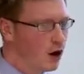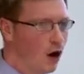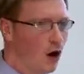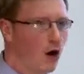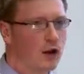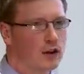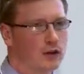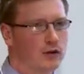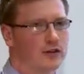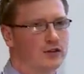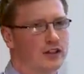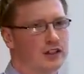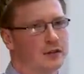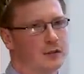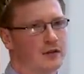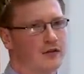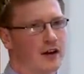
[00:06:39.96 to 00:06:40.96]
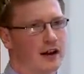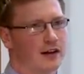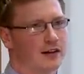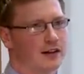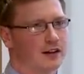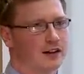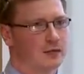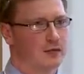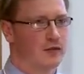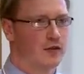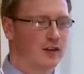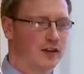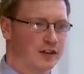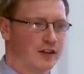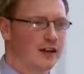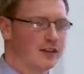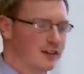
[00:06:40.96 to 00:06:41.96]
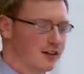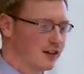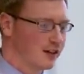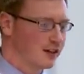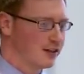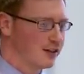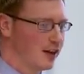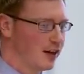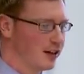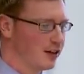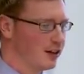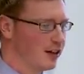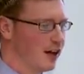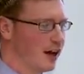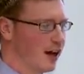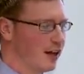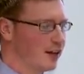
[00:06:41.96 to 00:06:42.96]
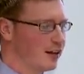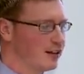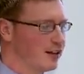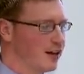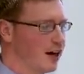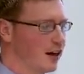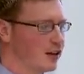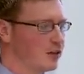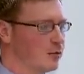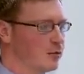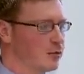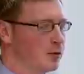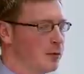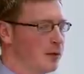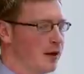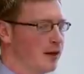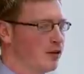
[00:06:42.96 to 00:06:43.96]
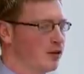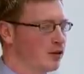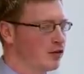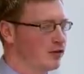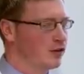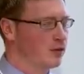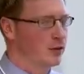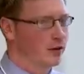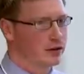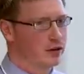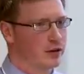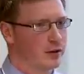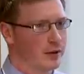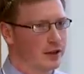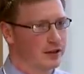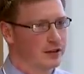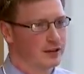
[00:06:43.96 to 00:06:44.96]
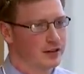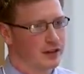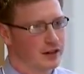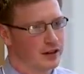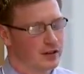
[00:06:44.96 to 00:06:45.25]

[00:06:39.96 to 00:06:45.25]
all those need to be validated before the testing can start, and the targets must be met in order for the work to commence.